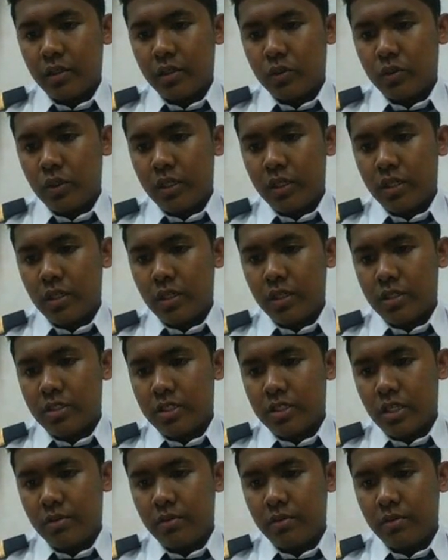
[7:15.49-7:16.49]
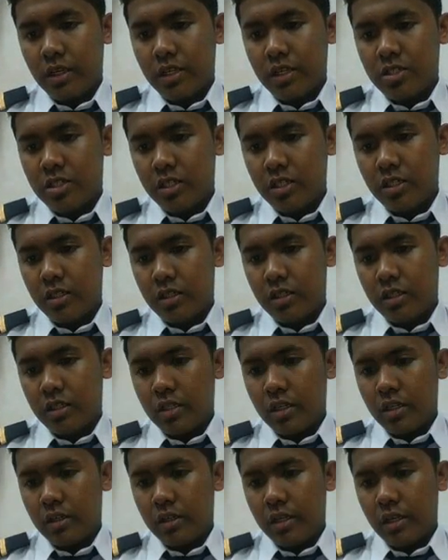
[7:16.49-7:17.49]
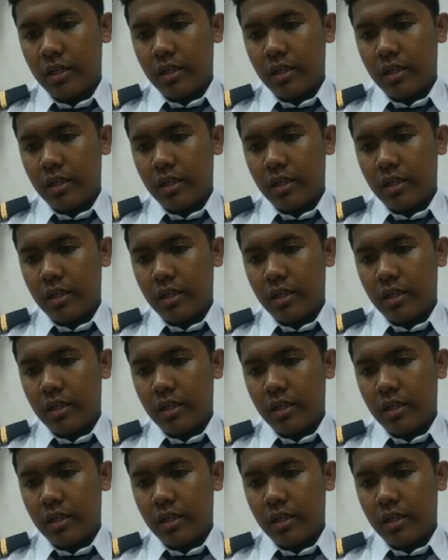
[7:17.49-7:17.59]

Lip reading: to the same direction in a